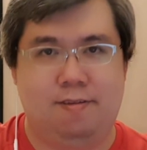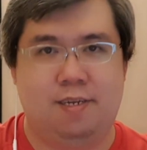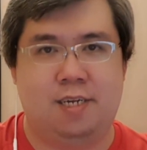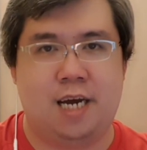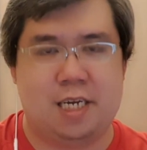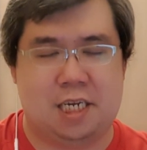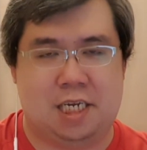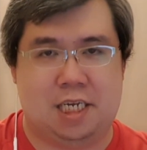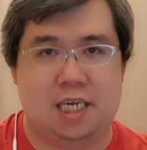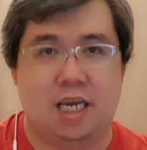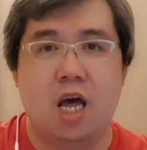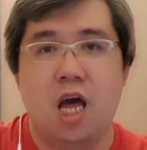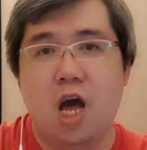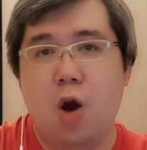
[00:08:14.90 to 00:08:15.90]
Yes.
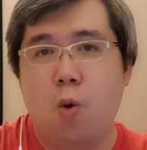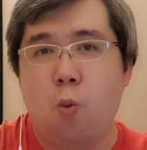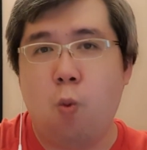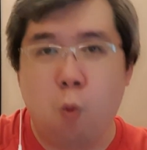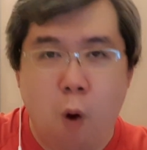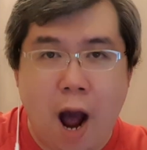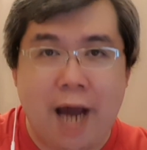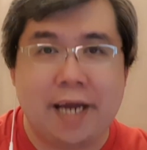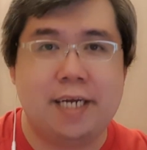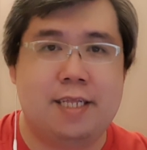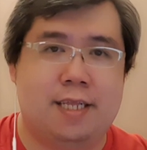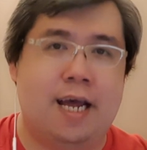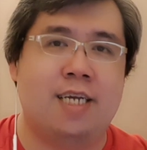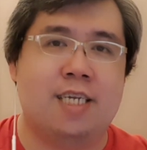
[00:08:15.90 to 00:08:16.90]
Why
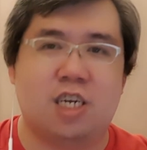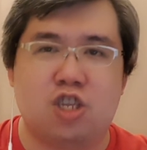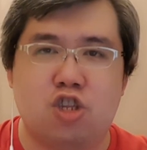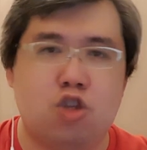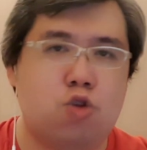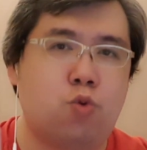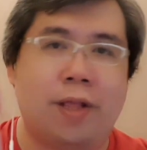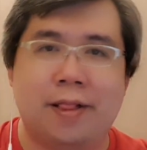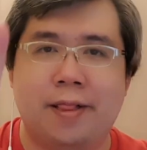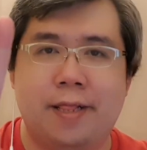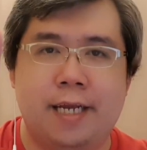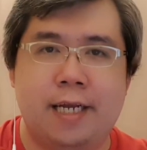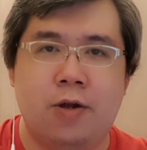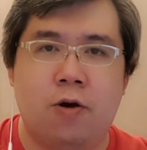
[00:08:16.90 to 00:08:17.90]
there is a
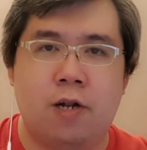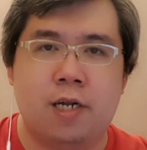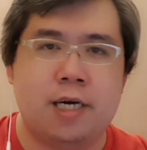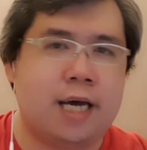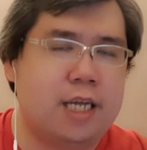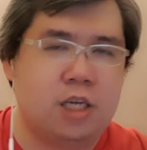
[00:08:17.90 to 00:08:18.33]
$20?